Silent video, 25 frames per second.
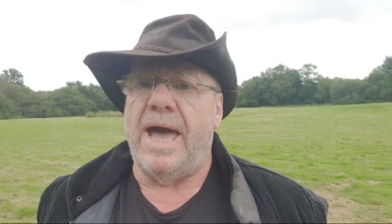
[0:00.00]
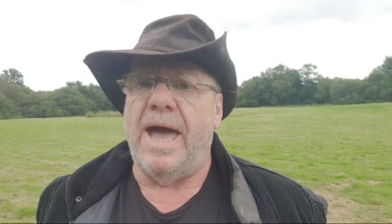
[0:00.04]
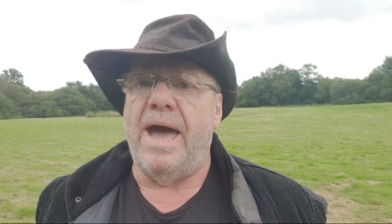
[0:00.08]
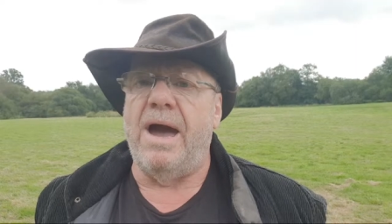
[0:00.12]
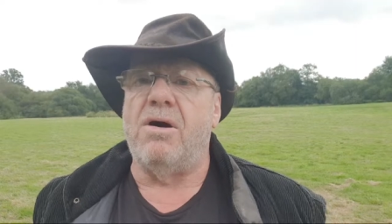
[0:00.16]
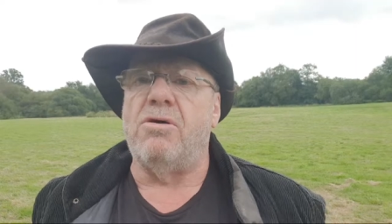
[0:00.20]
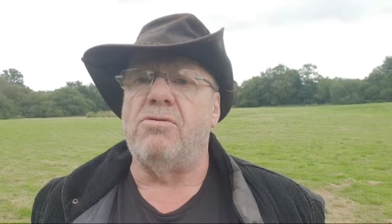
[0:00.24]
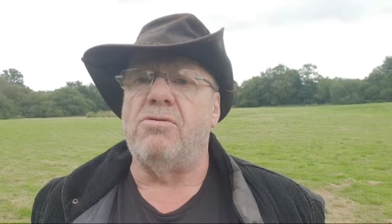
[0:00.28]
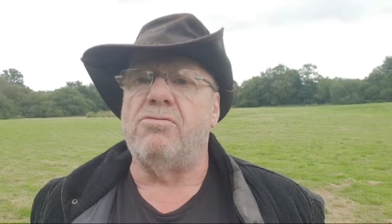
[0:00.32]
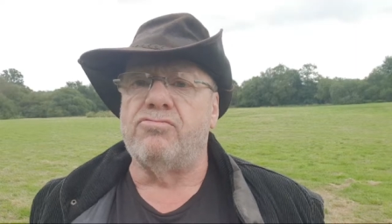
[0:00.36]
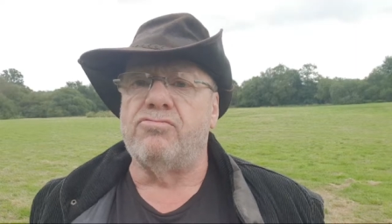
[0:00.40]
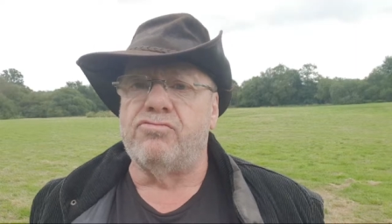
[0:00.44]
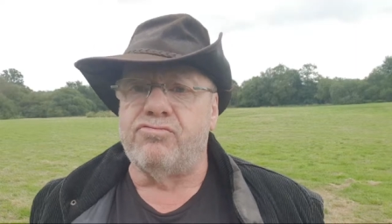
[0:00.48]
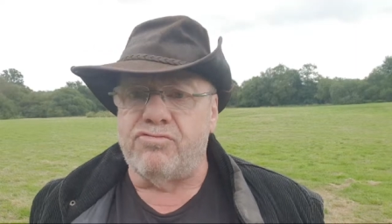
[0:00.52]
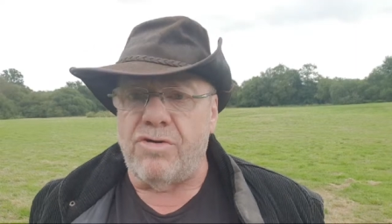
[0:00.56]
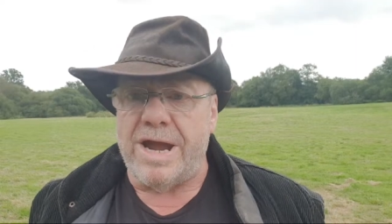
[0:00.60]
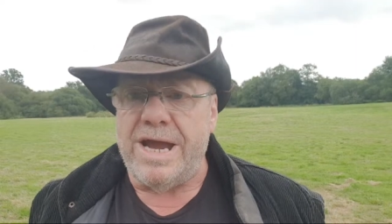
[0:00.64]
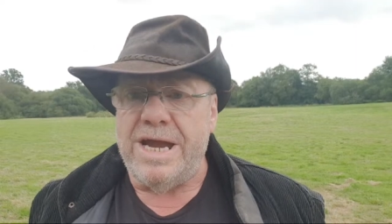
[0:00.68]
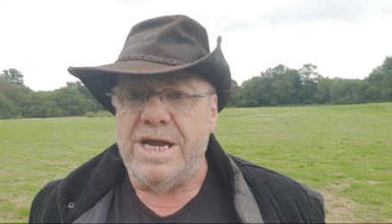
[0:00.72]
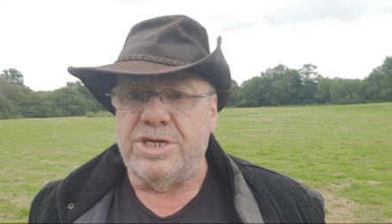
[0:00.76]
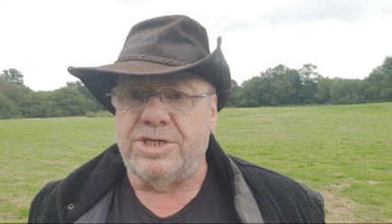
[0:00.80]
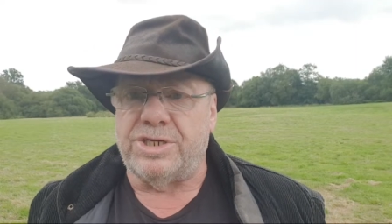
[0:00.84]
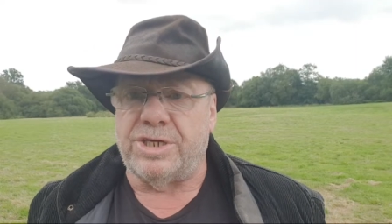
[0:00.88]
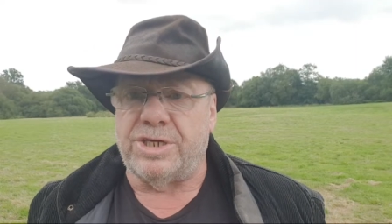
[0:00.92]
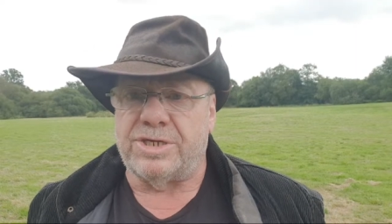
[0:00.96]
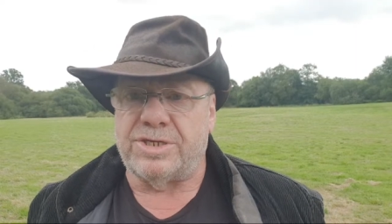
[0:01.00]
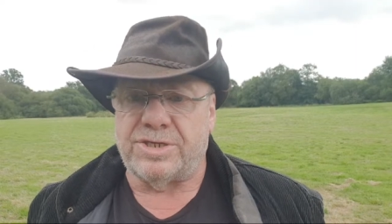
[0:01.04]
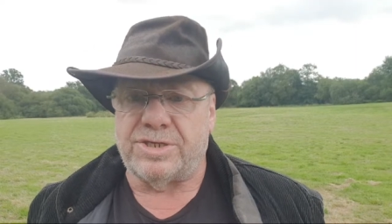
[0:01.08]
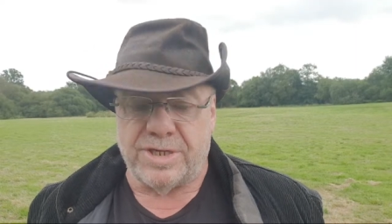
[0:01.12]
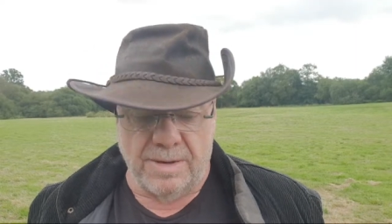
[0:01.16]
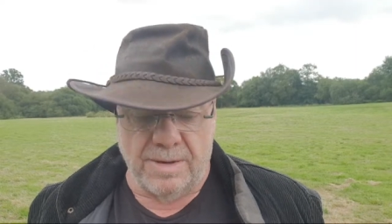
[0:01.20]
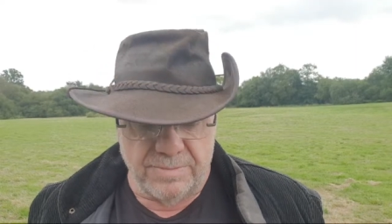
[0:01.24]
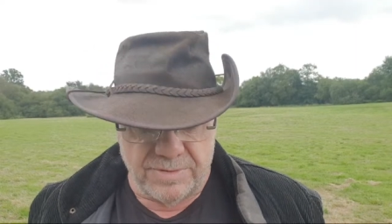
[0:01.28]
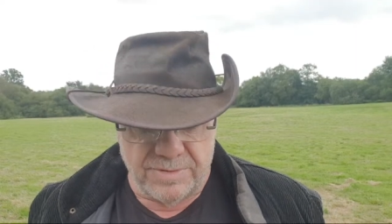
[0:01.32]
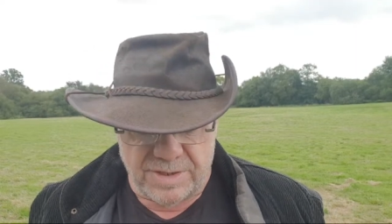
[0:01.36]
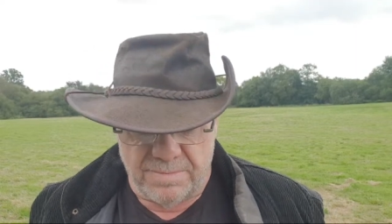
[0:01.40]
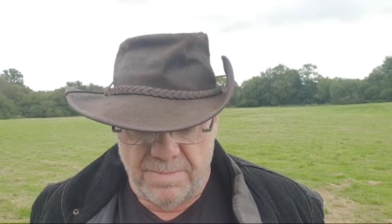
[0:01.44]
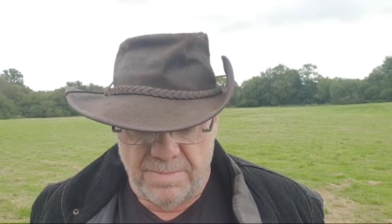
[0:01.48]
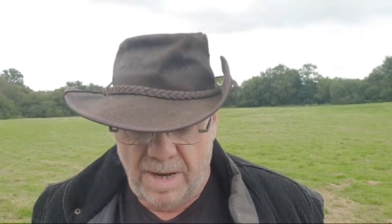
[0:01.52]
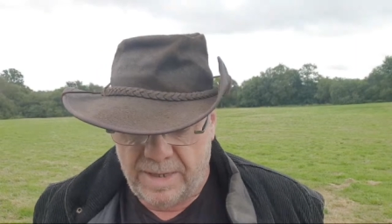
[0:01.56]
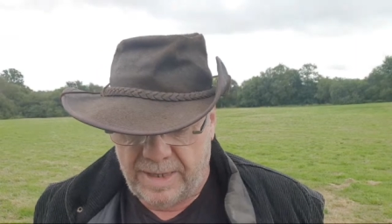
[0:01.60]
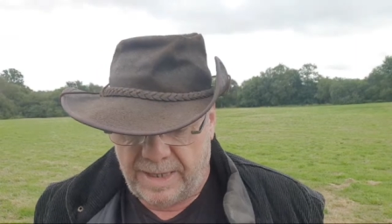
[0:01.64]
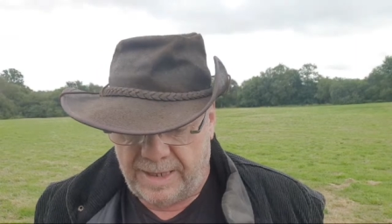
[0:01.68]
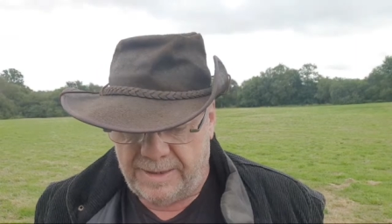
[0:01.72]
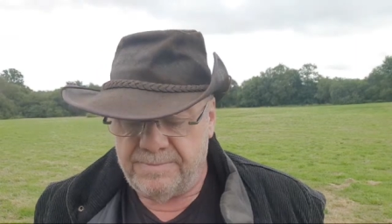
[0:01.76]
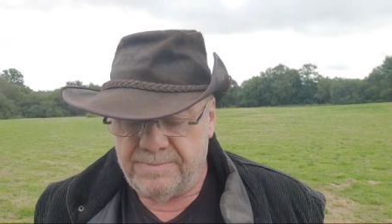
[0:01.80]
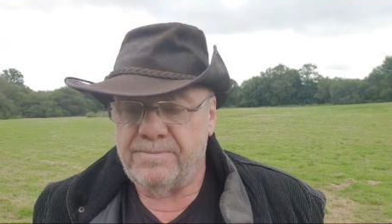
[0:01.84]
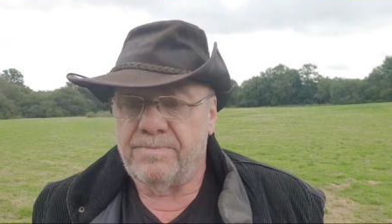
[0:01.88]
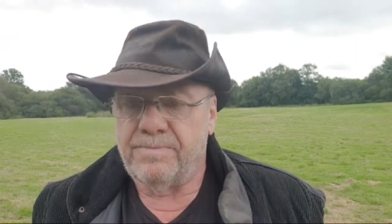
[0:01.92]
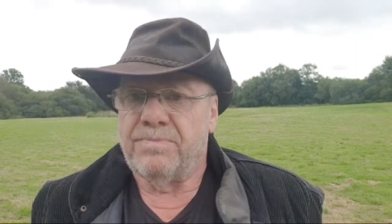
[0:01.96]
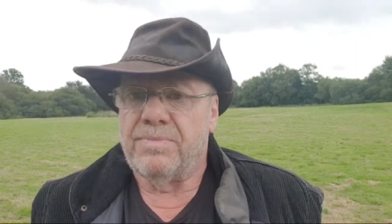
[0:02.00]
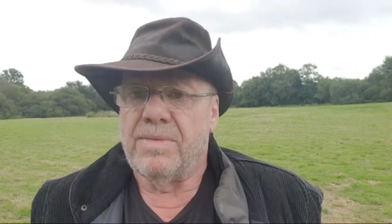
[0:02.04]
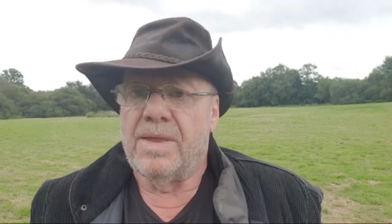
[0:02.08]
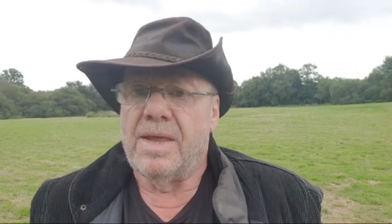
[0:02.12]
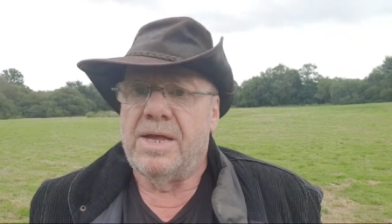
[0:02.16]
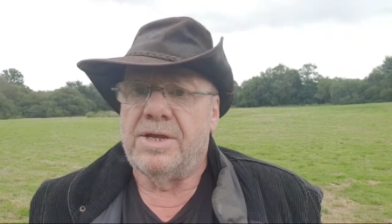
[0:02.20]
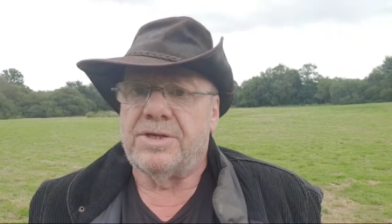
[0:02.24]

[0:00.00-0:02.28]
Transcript: outrageous sums of money.